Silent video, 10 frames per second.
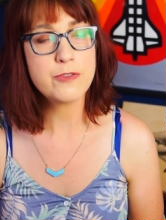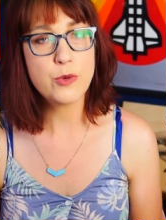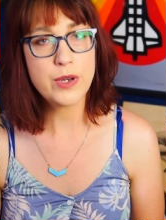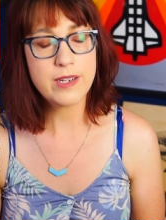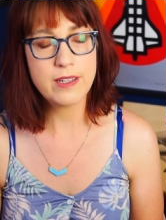
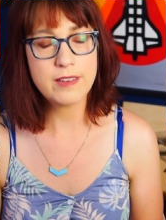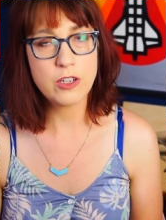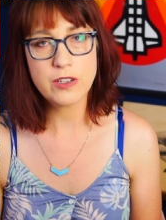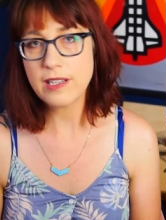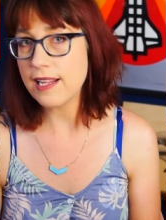avoiding
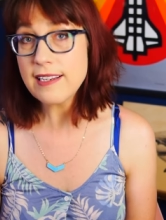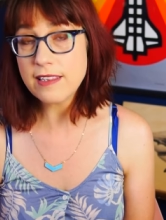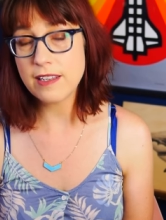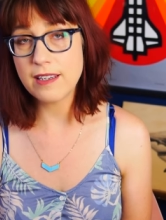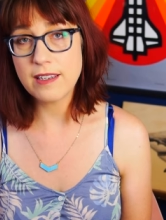learning
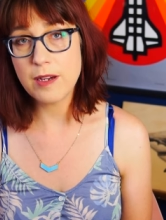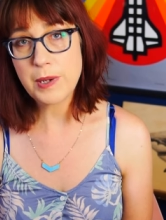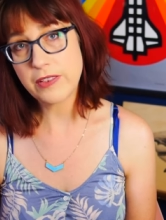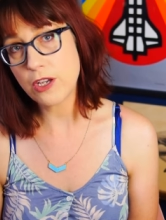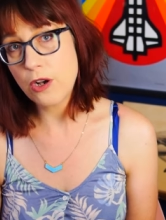anything
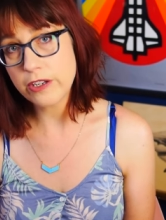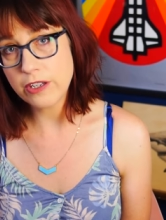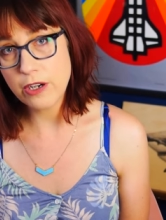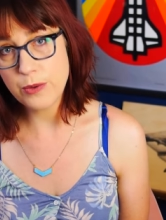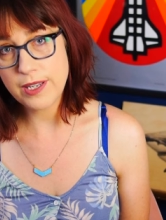about the
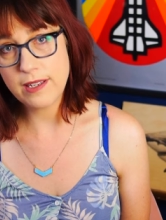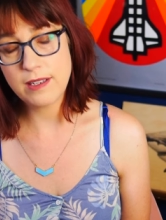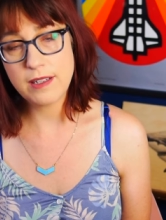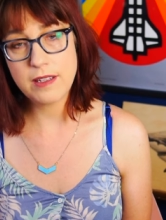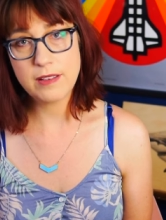ongoing